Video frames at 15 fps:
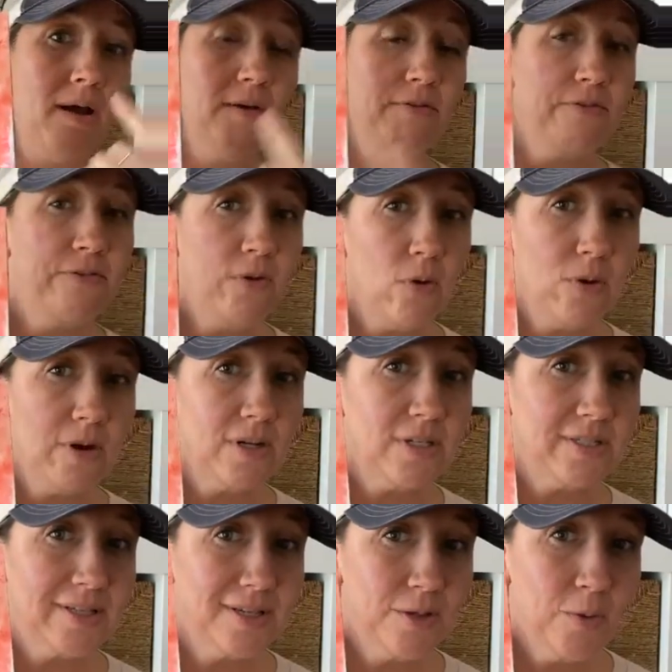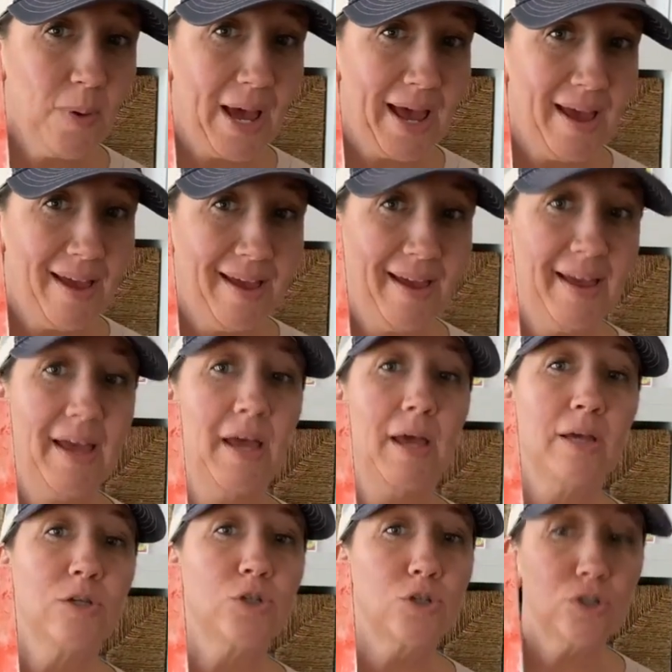for a silhouette,
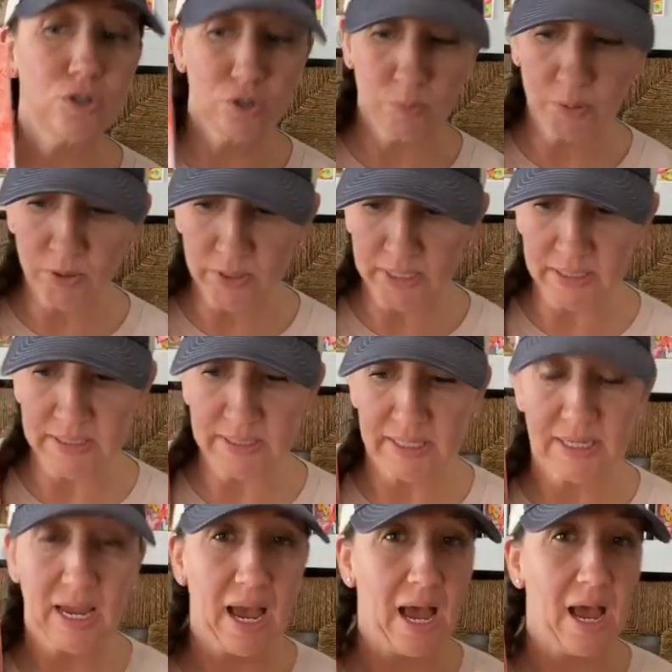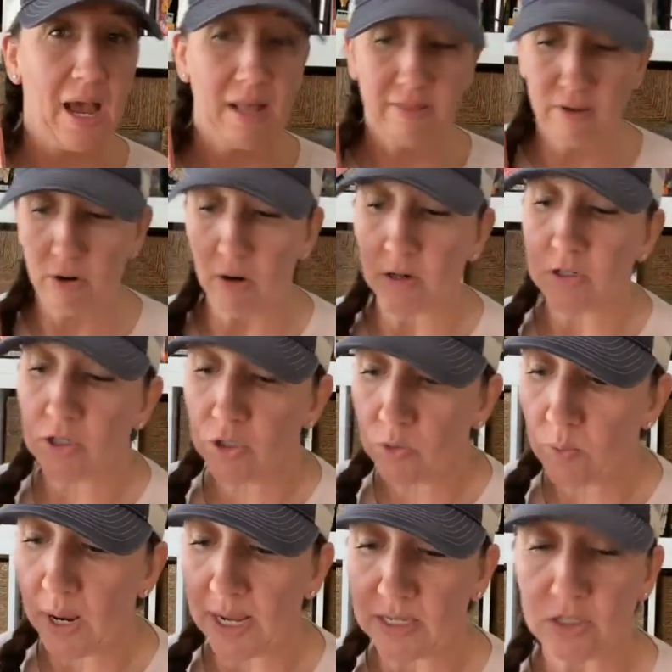super easy. There are two
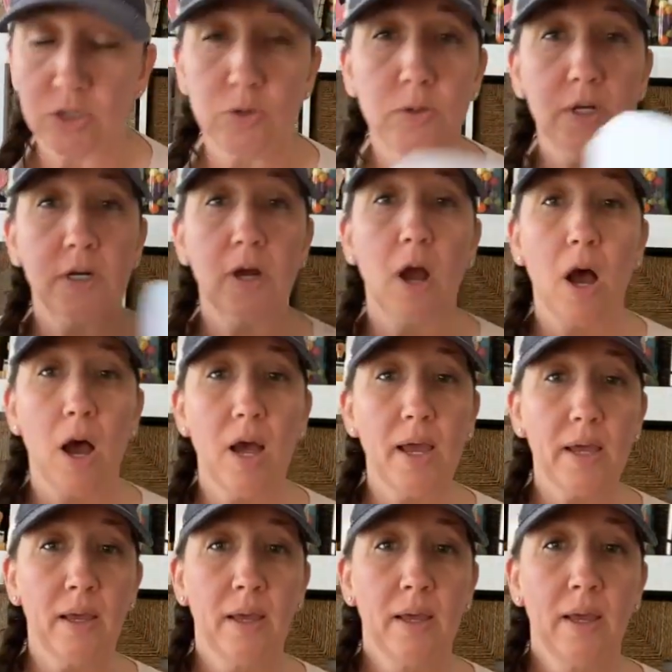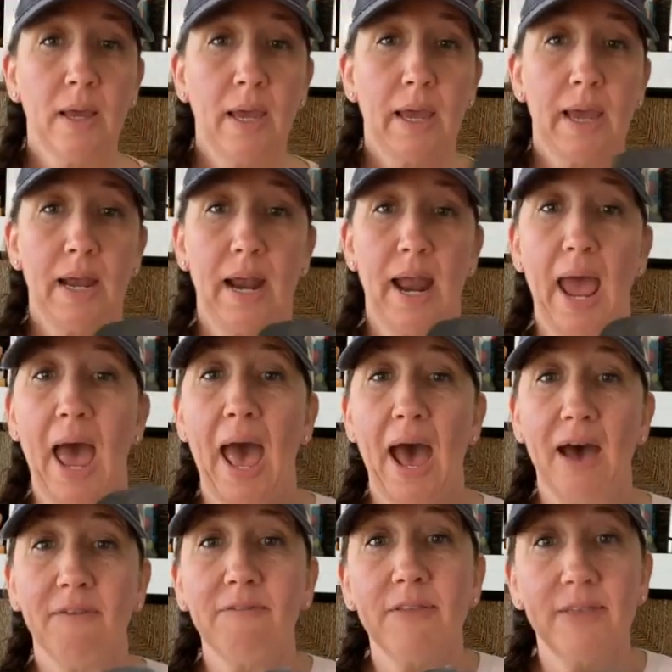ways. You could cut and
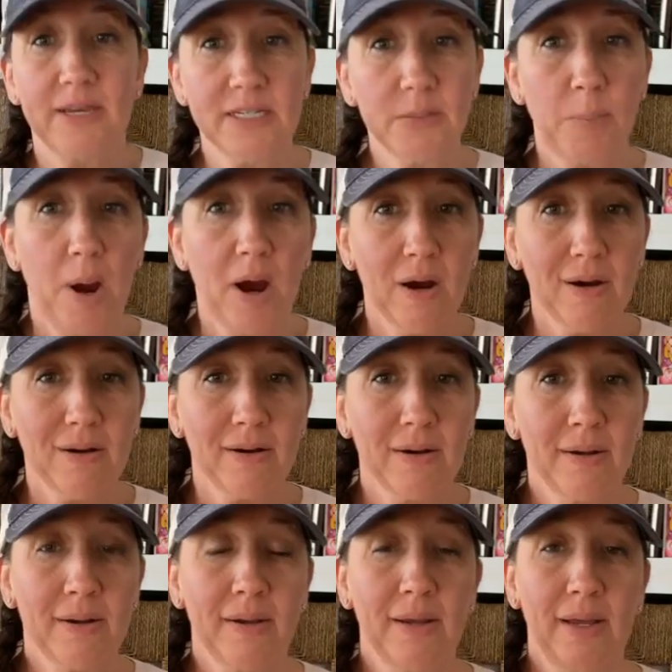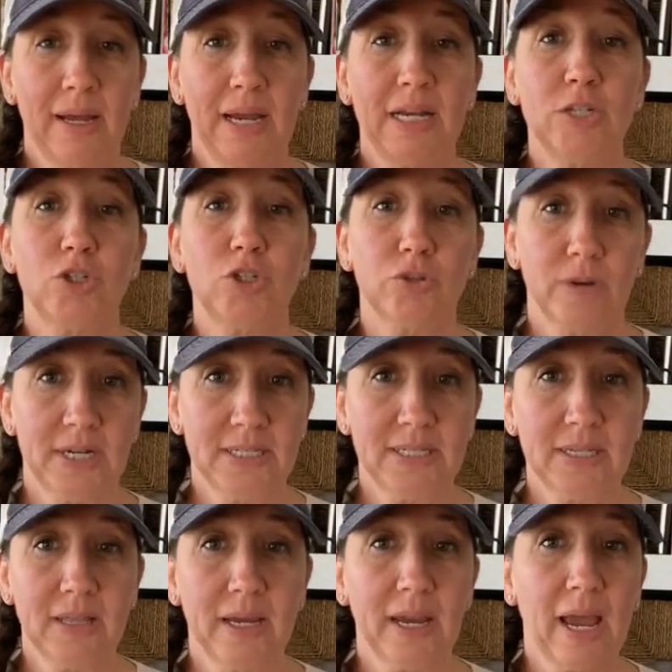have this part and trace
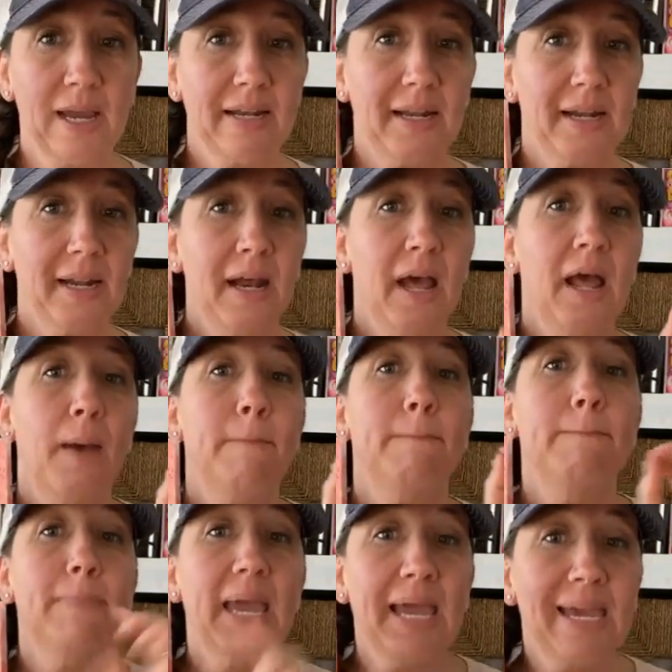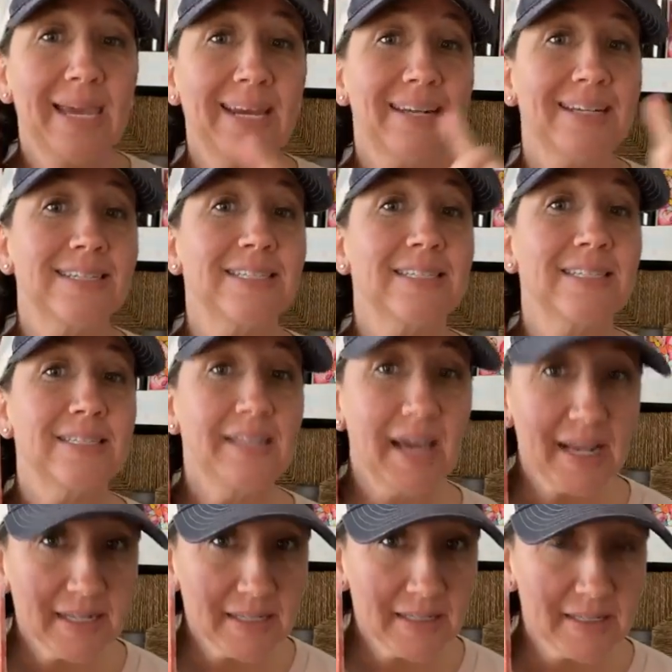it like I did, making a
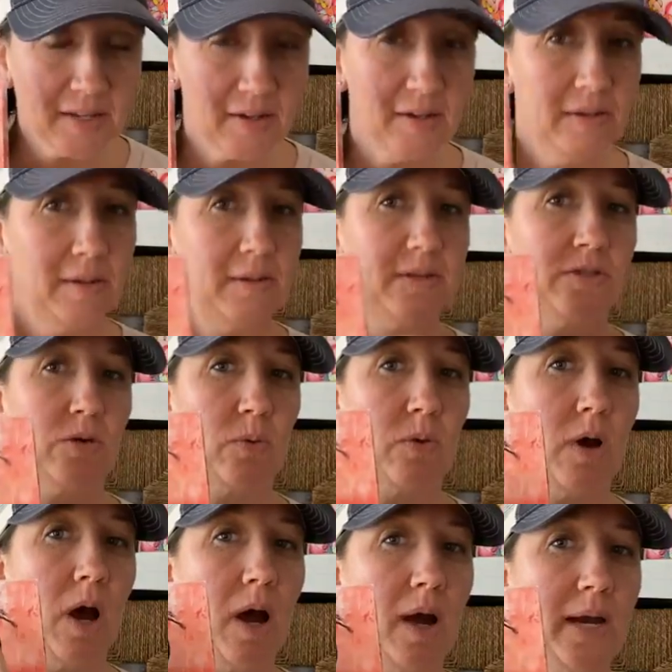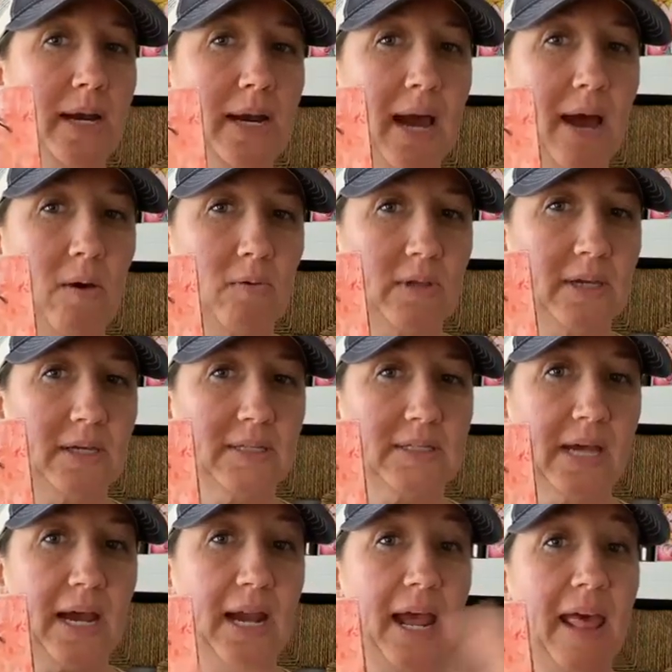stencil, so cutting out the
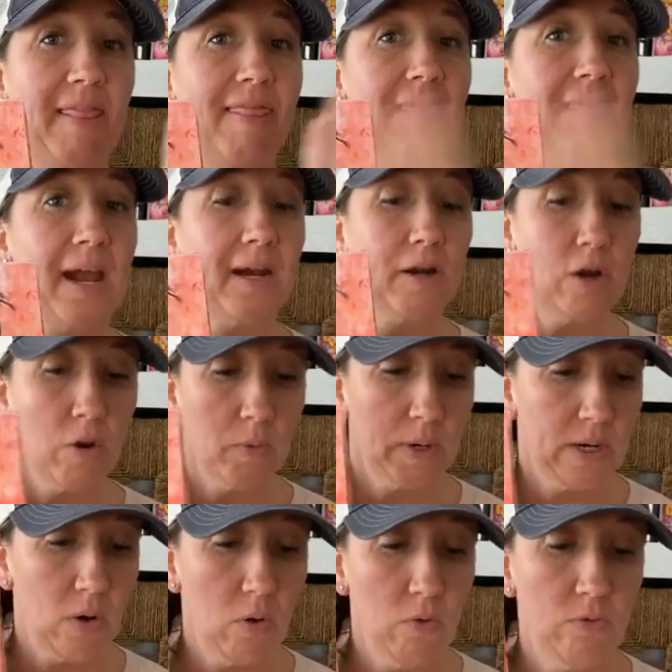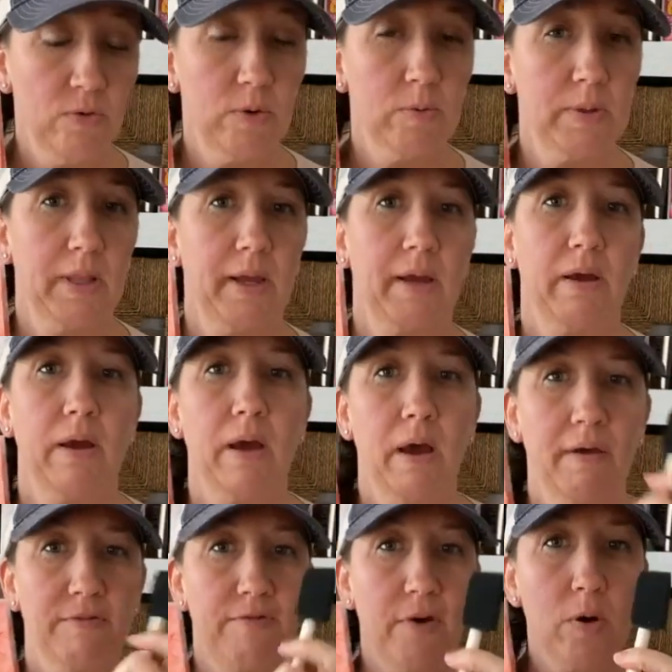inside, and then going over with like a,
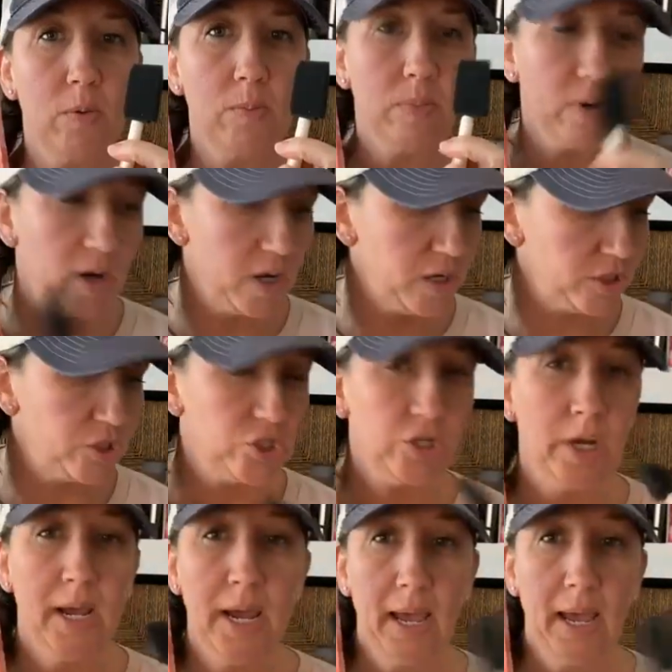a foam brush